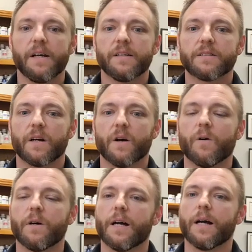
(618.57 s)

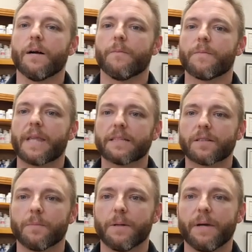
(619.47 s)
So that's
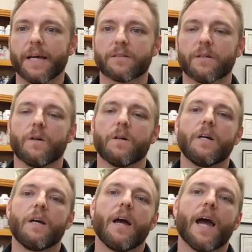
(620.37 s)
going to be big. So,
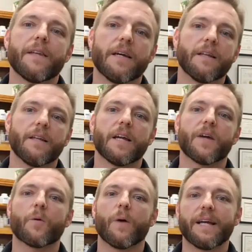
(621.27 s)
and then the
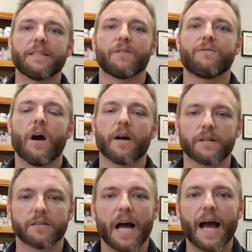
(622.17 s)
other way is the
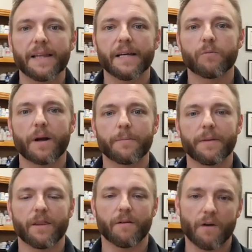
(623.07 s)
foggers. Highly
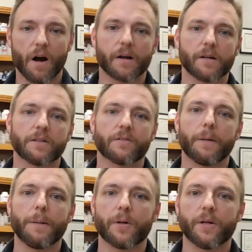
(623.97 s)
recommend the foggers for
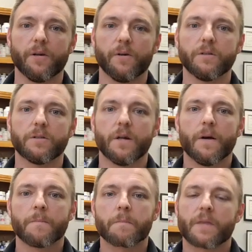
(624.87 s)
people to use,
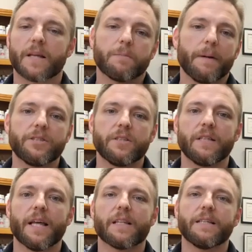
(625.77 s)
especially
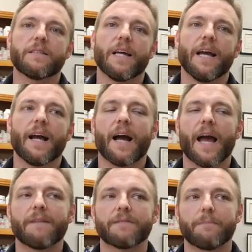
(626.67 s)
like, let's say I
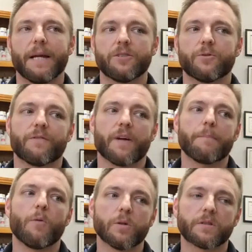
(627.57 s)
have some patients who are very
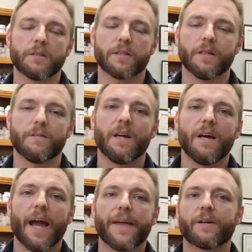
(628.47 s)
mold sensitive
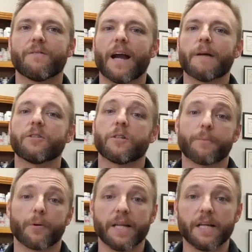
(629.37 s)
and their environments are
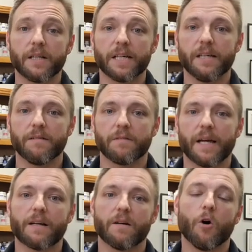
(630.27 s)
pretty clean,
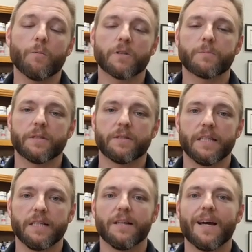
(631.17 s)
like almost
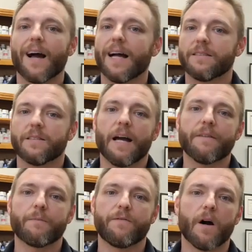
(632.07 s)
pristine. I still have
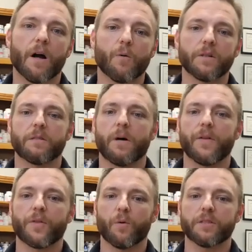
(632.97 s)
them fog once a
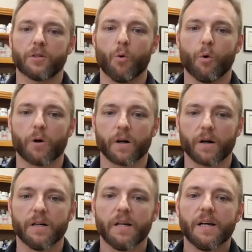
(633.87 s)
month or once a
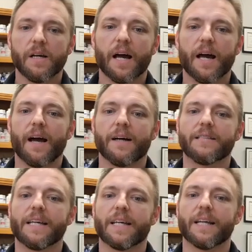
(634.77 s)
quarter to
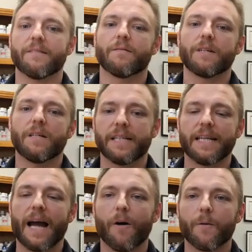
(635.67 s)
get it
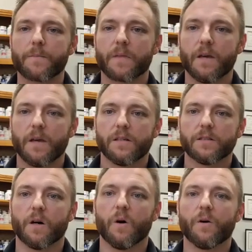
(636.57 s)
cleaned out.
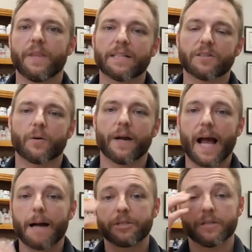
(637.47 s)
So that's a great
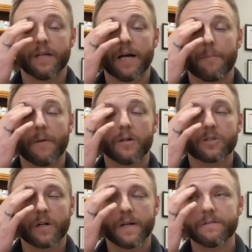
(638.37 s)
option.
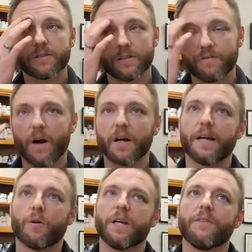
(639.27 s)
Alternatives to
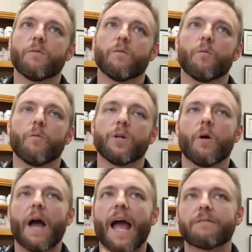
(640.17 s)
fogging, or even,
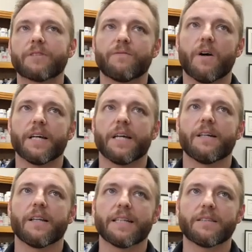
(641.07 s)
after
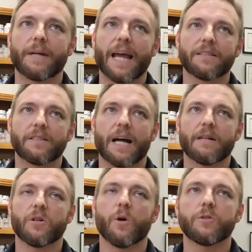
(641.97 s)
fogging, like somebody asked,
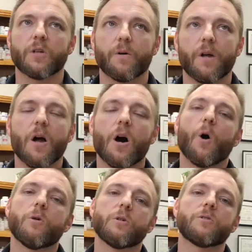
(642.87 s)
how's ozone?
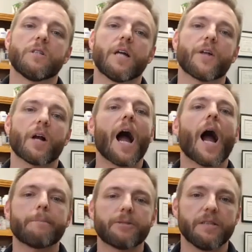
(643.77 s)
Ozone's another
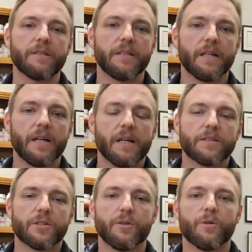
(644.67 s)
option
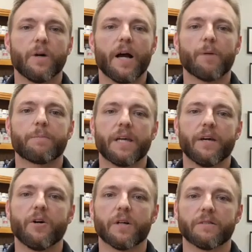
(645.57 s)
to help
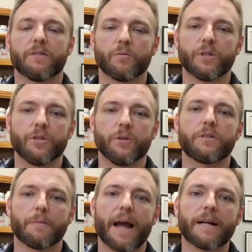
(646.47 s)
kill and
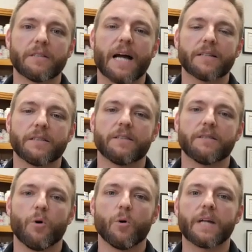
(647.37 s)
reduce the mycotoxins
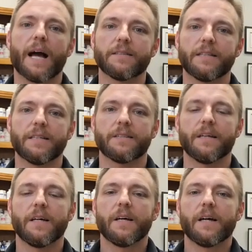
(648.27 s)
and mold content.
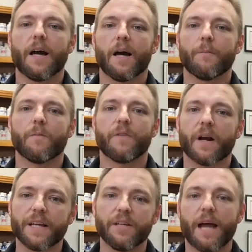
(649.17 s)

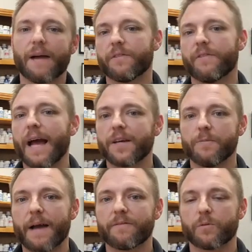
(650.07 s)
You have to
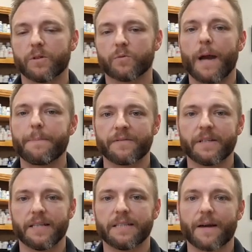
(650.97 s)
vacuum afterwards, wipe
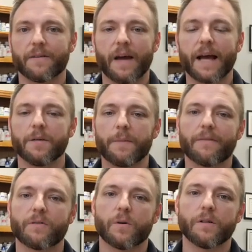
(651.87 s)
everything down and vacuum
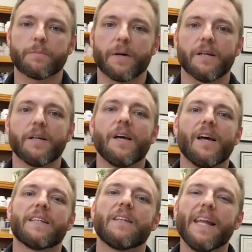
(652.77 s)
afterwards, but
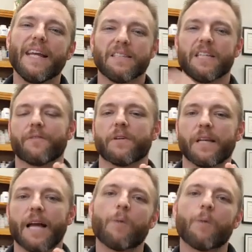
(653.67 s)
it's hitting it differently.